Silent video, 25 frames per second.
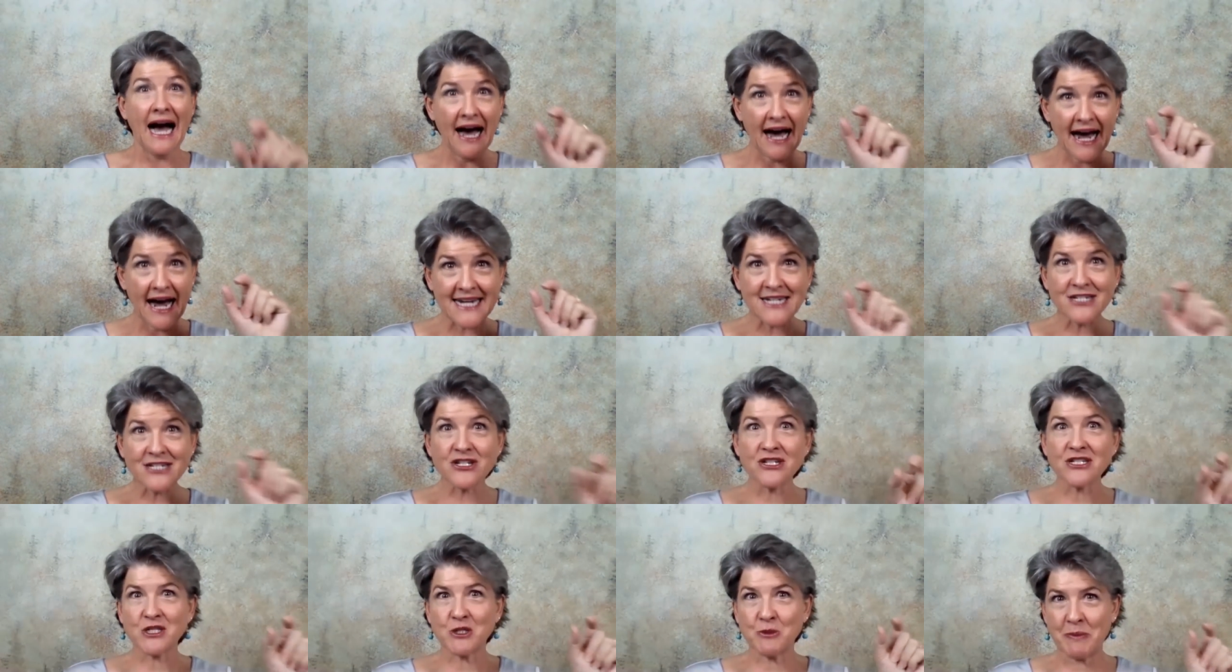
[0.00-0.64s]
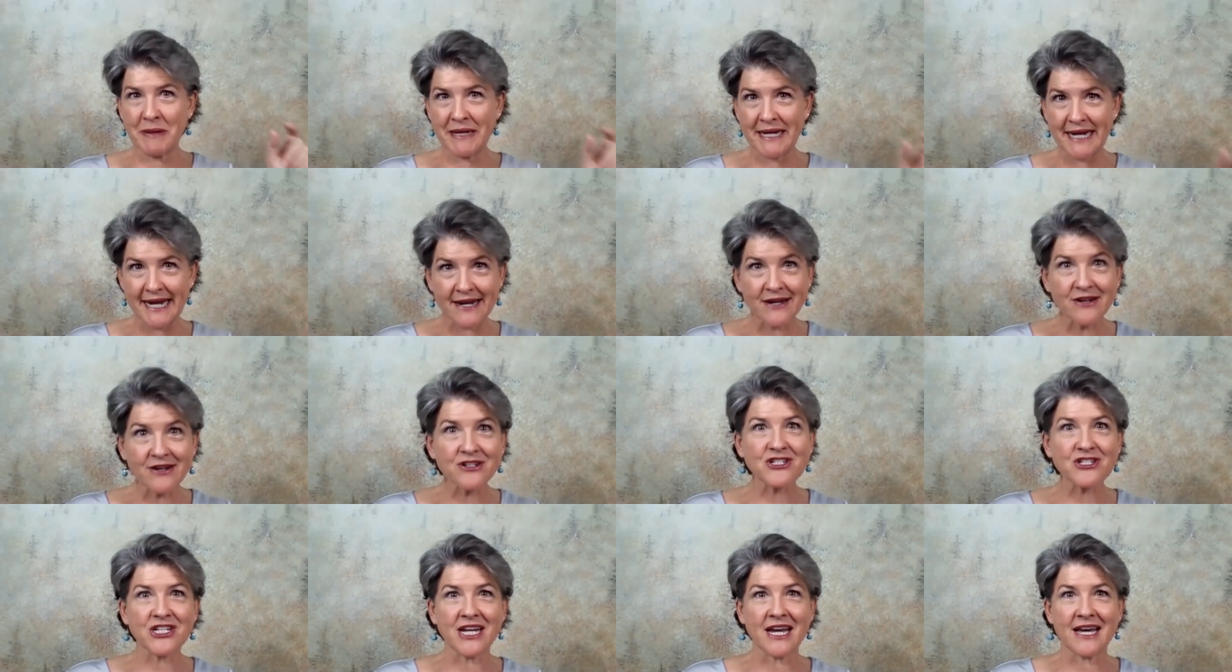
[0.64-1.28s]
I should spend
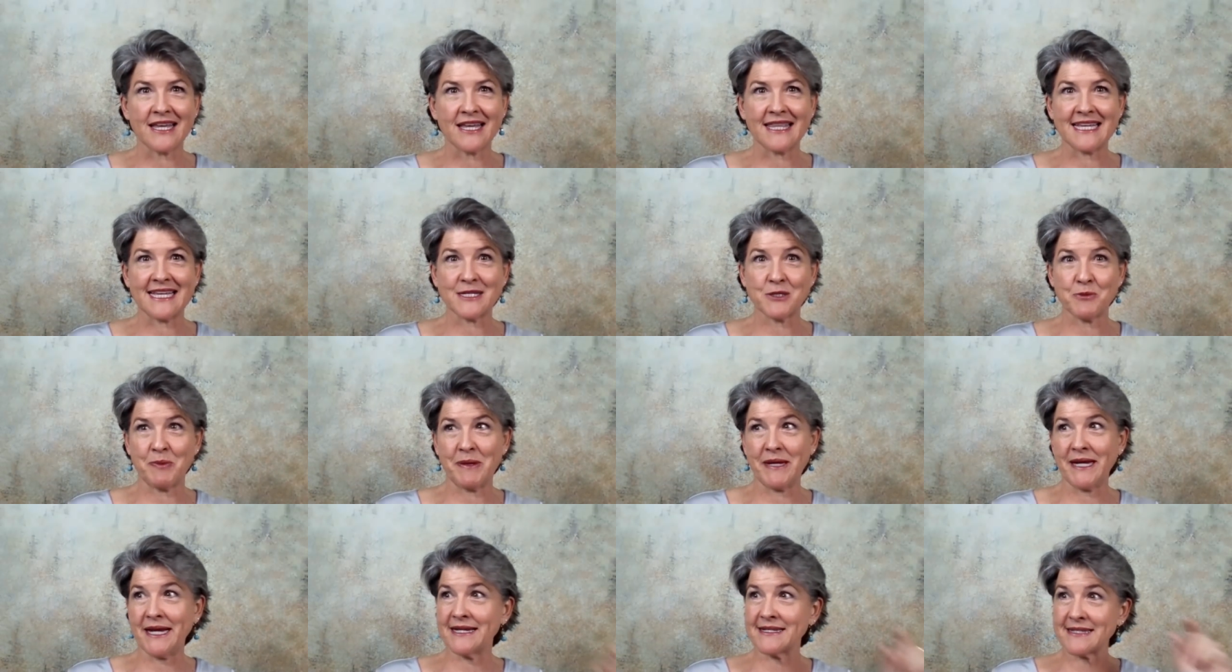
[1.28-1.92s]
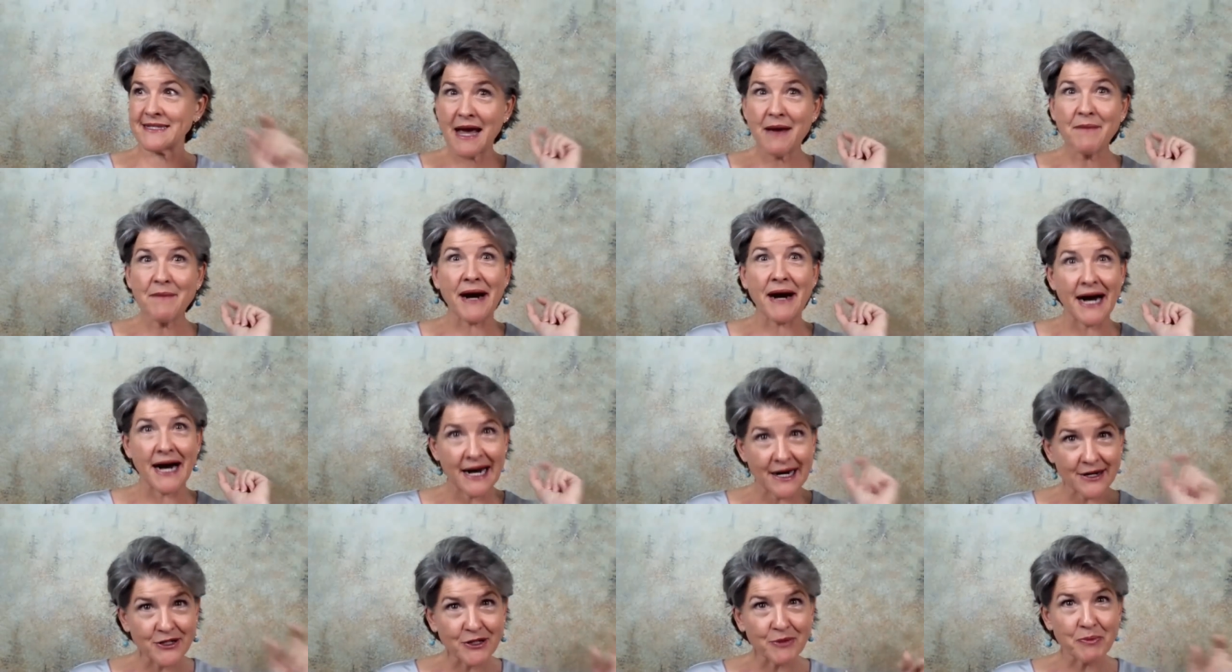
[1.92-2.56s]
energy on this because I'm
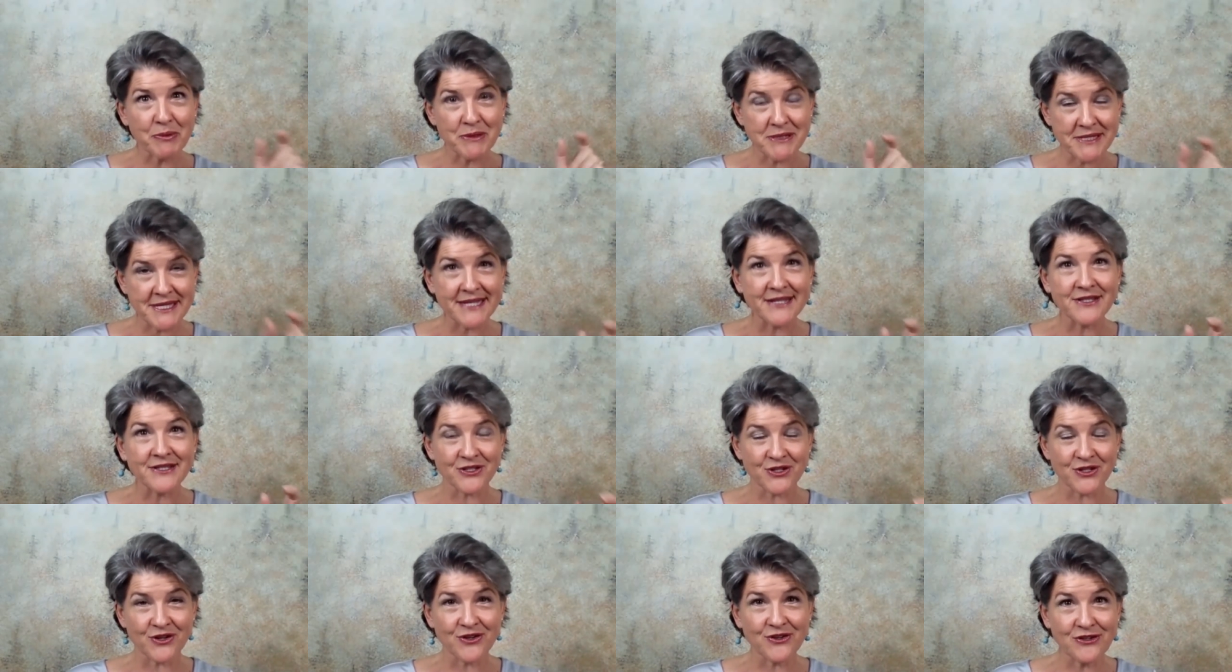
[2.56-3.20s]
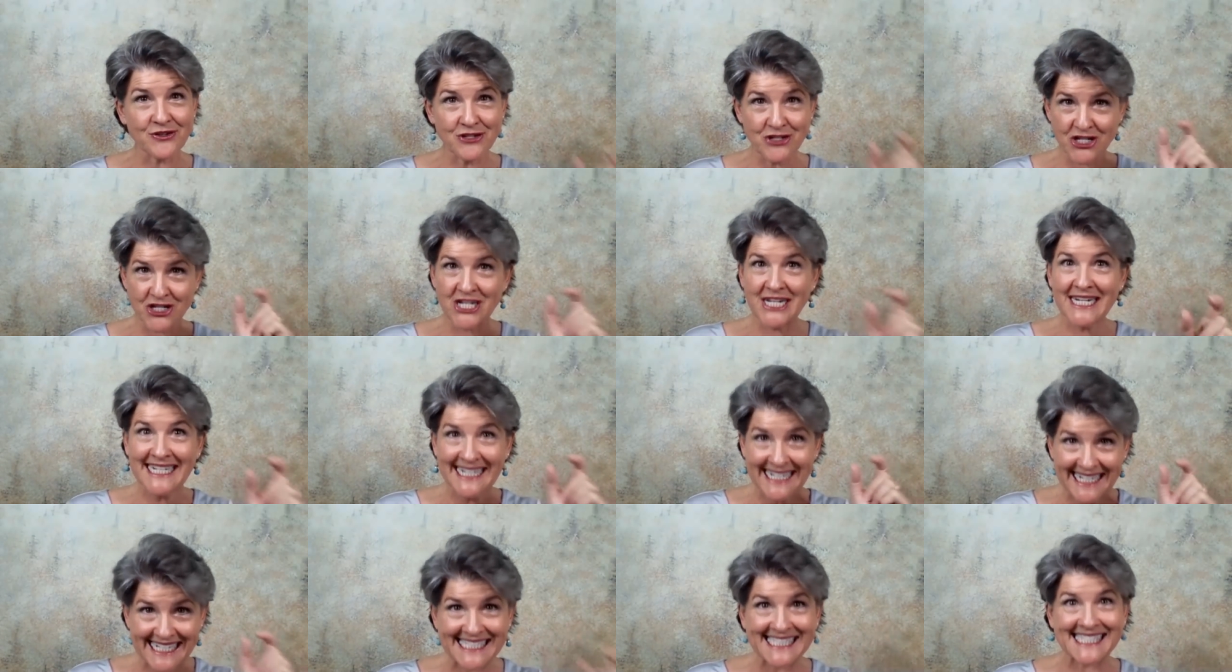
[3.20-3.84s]
100% certain
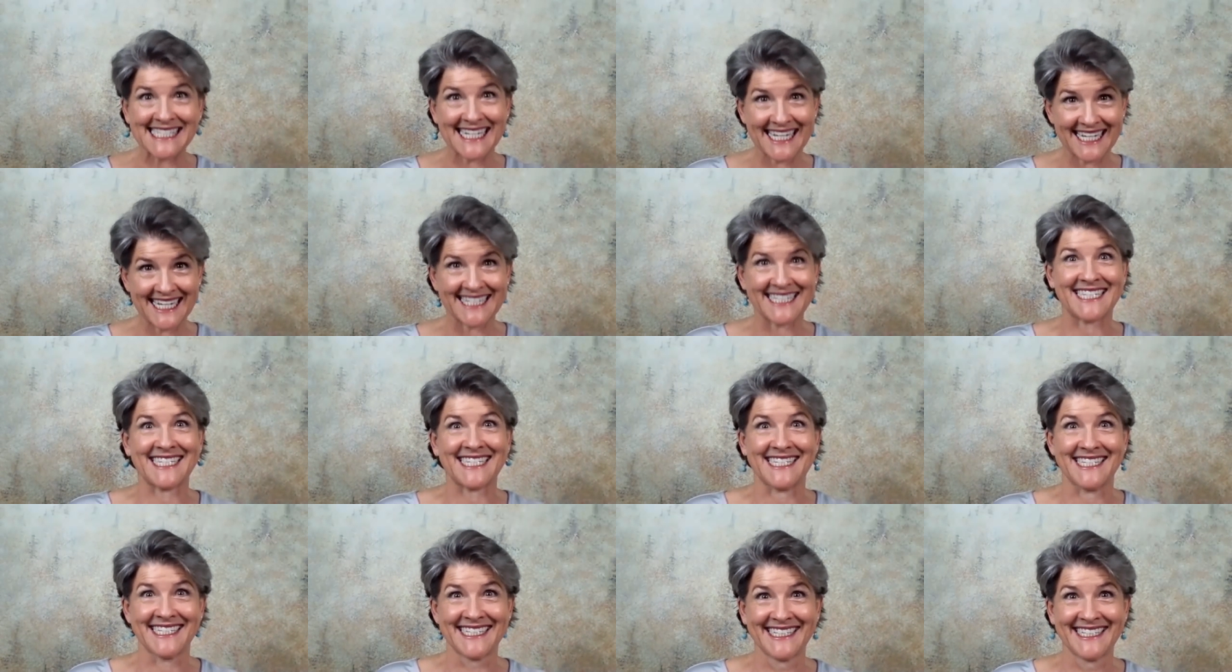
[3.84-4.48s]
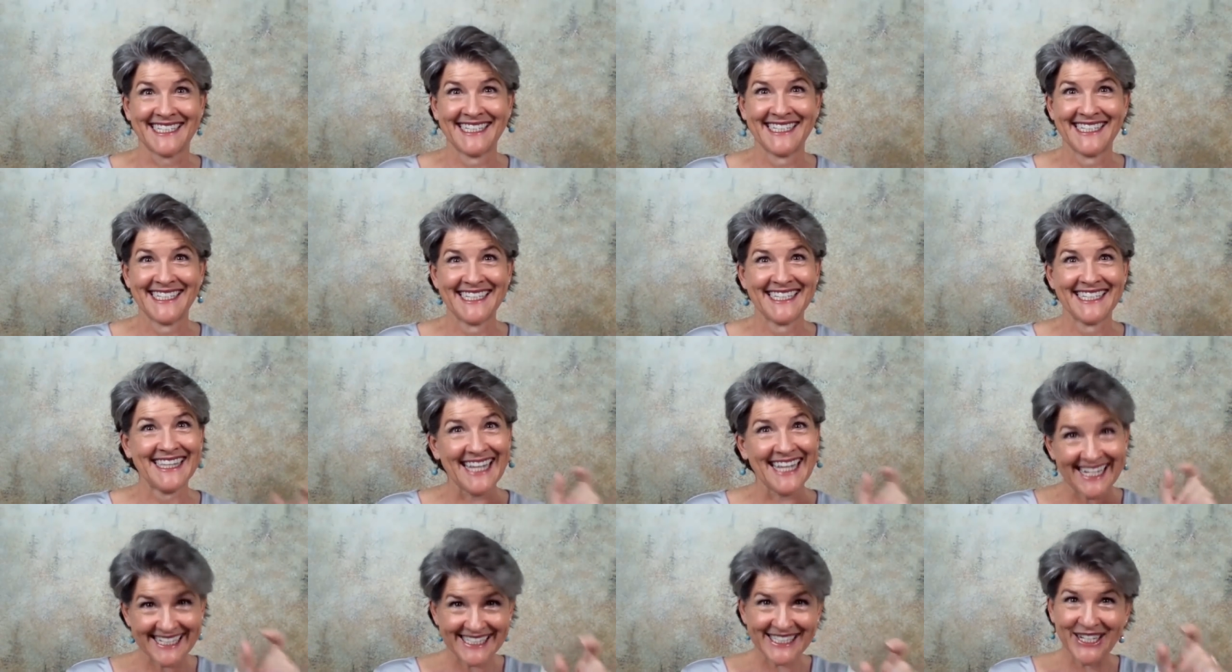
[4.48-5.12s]
she needs it.
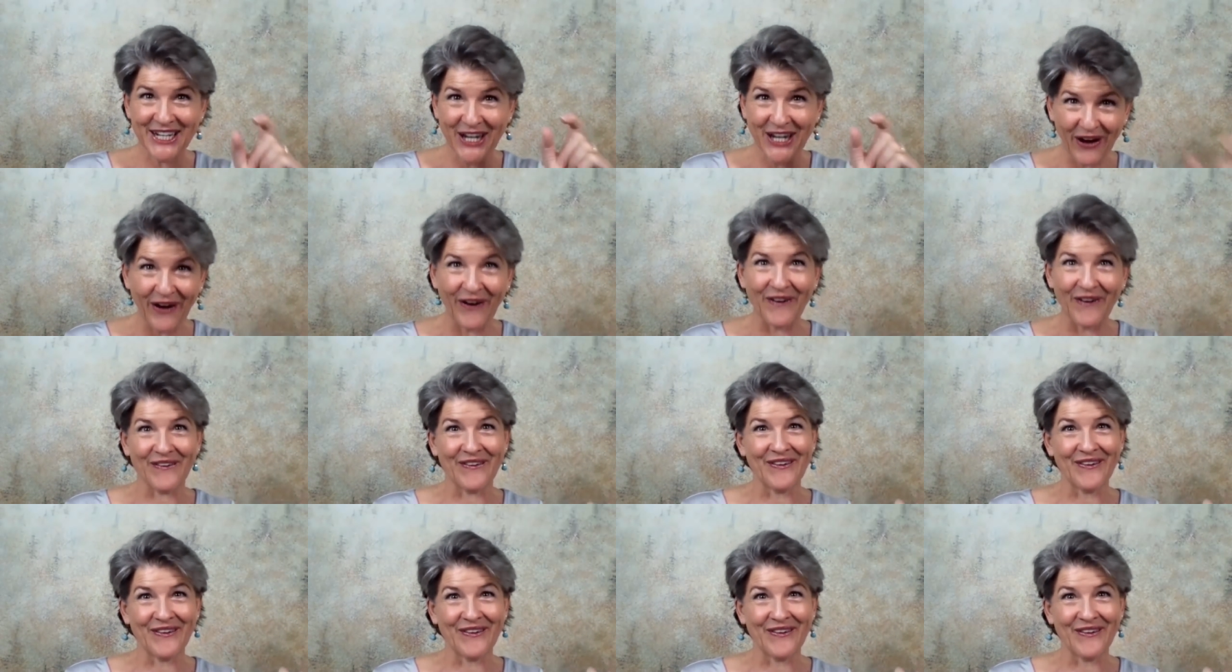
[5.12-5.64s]
Let's go.